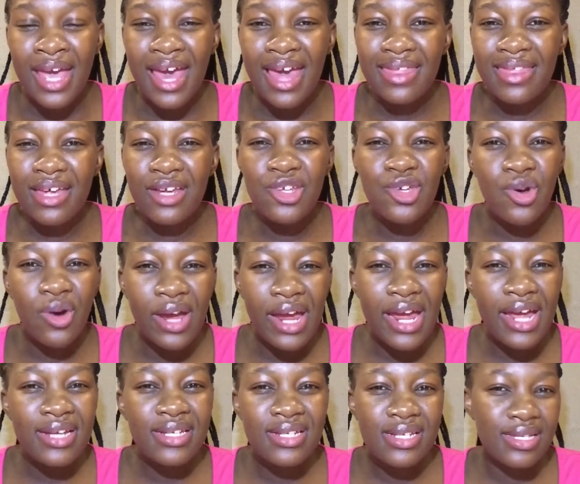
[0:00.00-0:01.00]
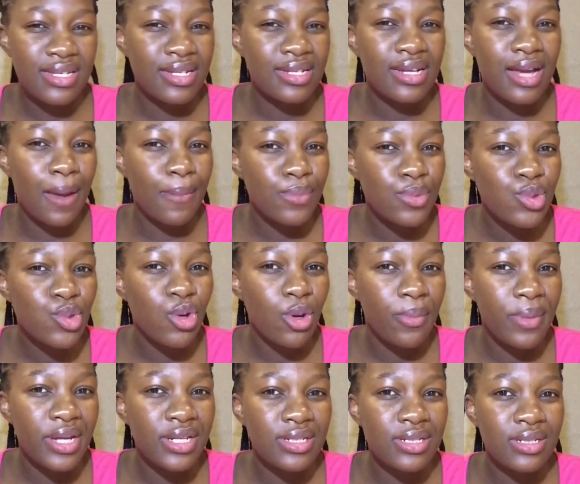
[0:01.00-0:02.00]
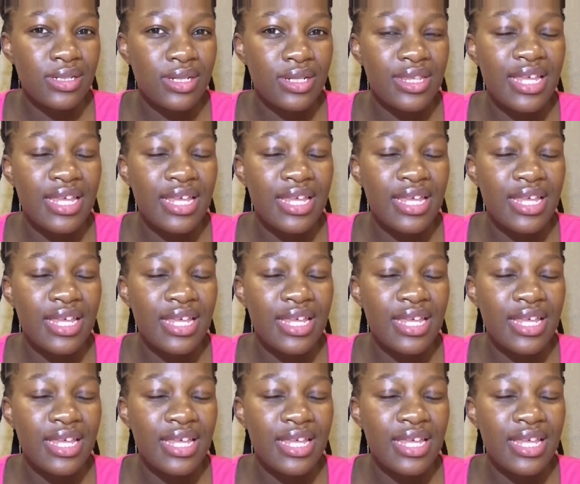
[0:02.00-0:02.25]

and then your hair doesn't absorb it.